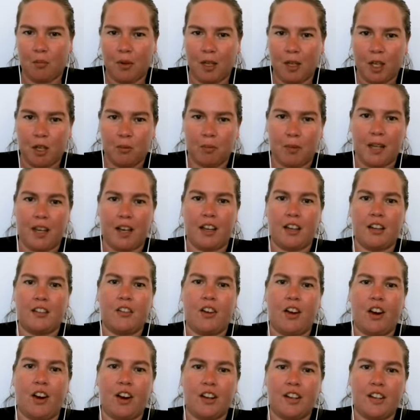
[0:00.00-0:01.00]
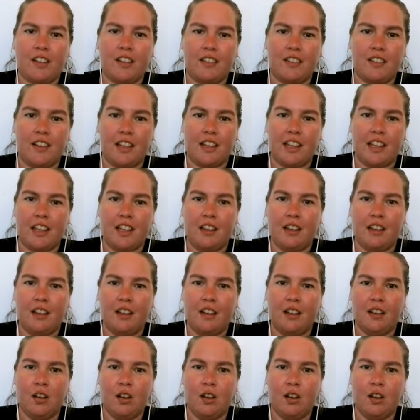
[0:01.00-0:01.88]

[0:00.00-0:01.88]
it can be kind of hard to see